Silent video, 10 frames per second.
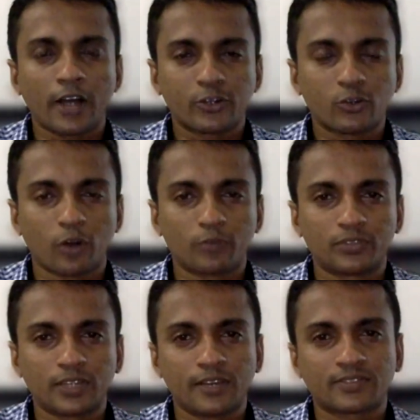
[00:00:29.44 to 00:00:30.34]
I do
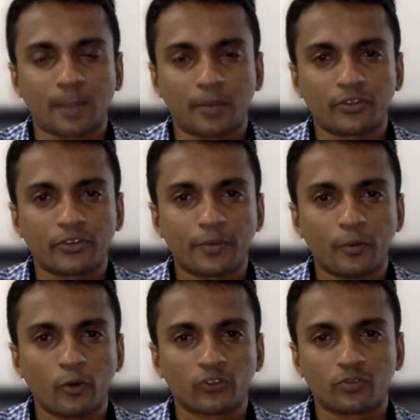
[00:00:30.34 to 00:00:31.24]
observe some of the
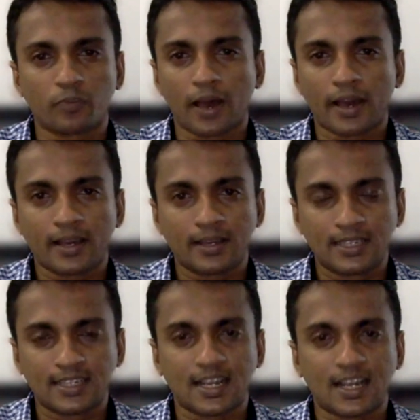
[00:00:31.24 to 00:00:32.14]
reports by
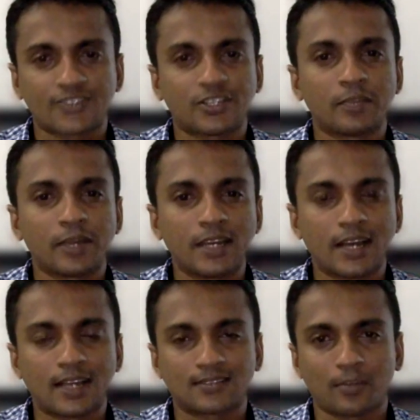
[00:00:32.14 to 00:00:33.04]
international
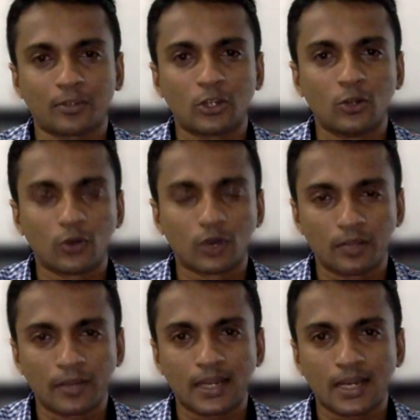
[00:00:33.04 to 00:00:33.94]
media and some of the
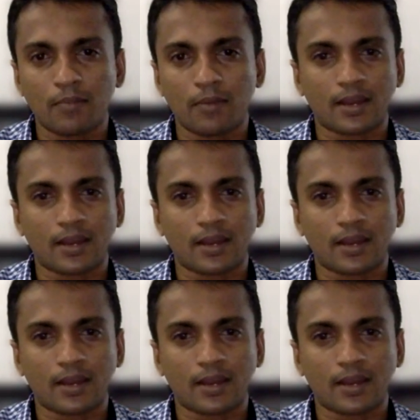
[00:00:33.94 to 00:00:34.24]
local media,